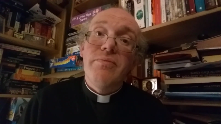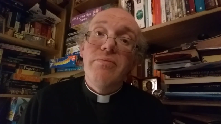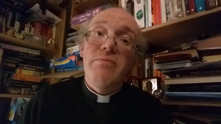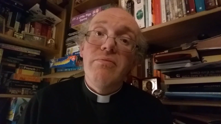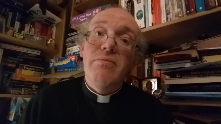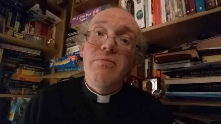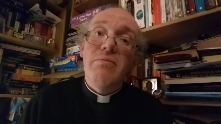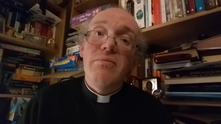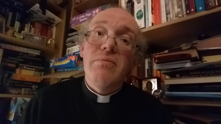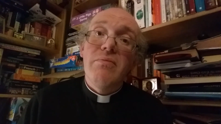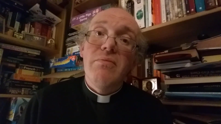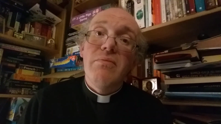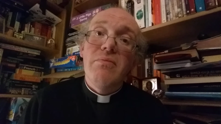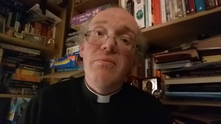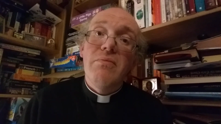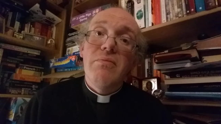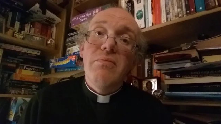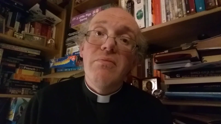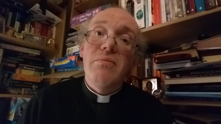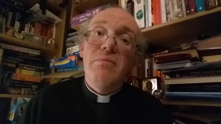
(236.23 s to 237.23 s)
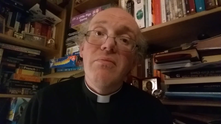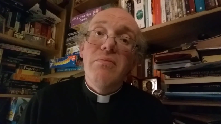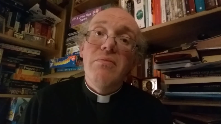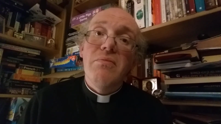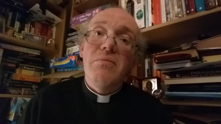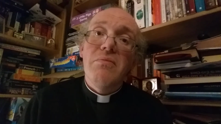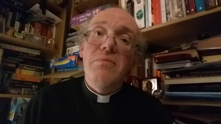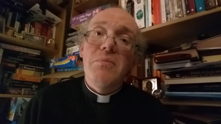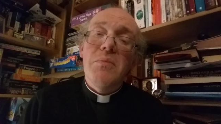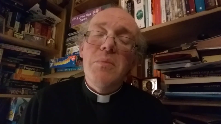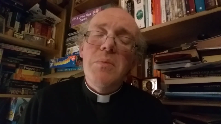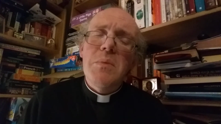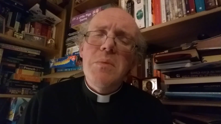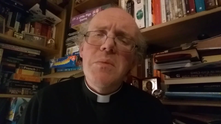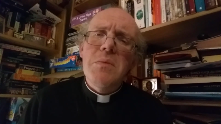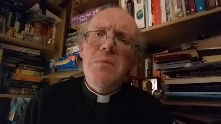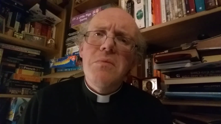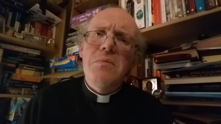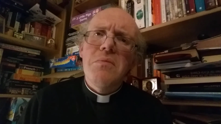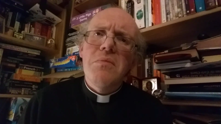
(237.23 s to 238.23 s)

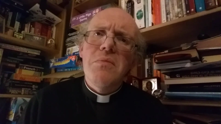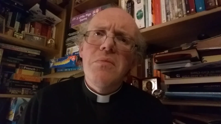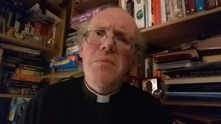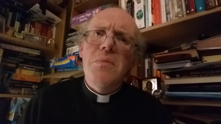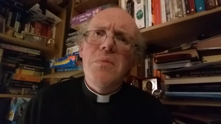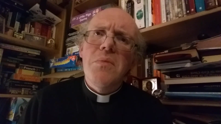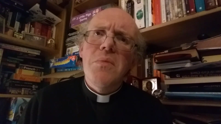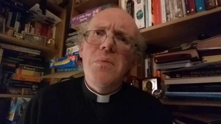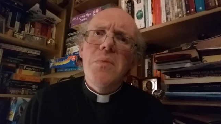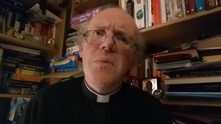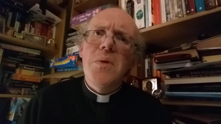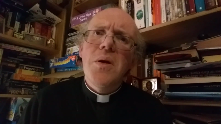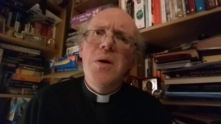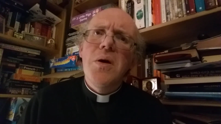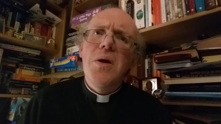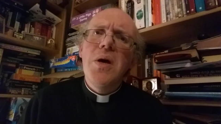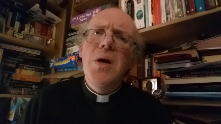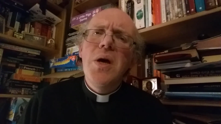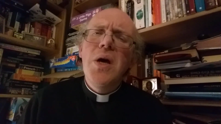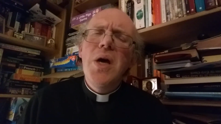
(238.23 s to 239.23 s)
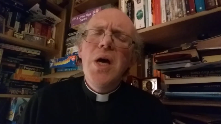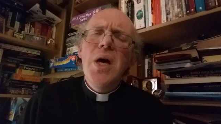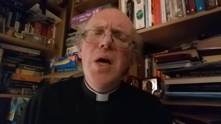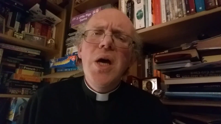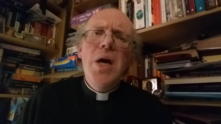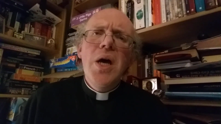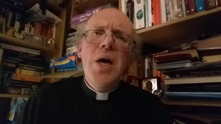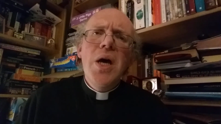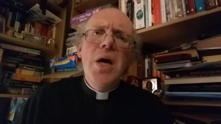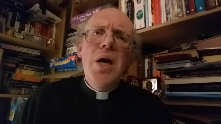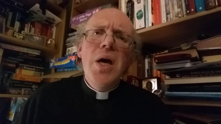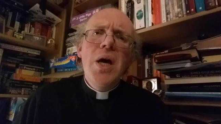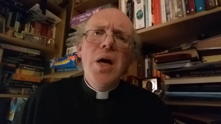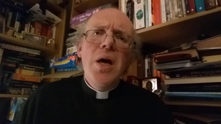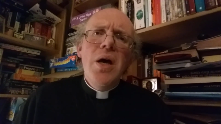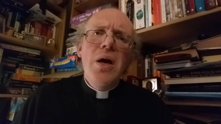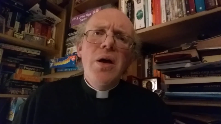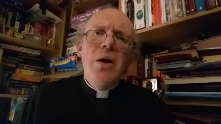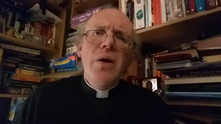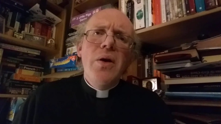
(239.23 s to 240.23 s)

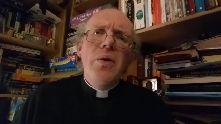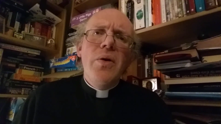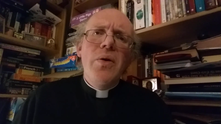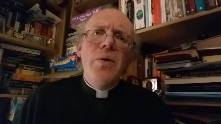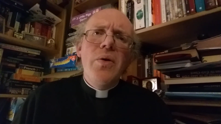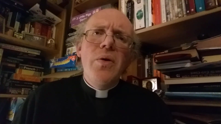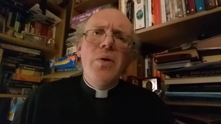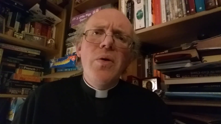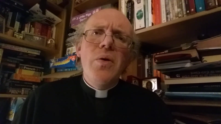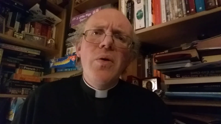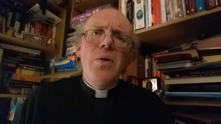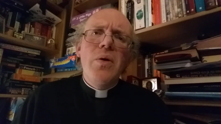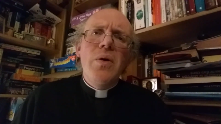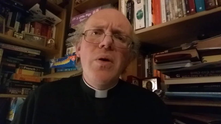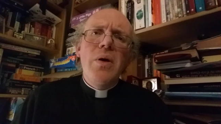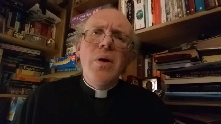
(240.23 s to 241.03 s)
[no speech]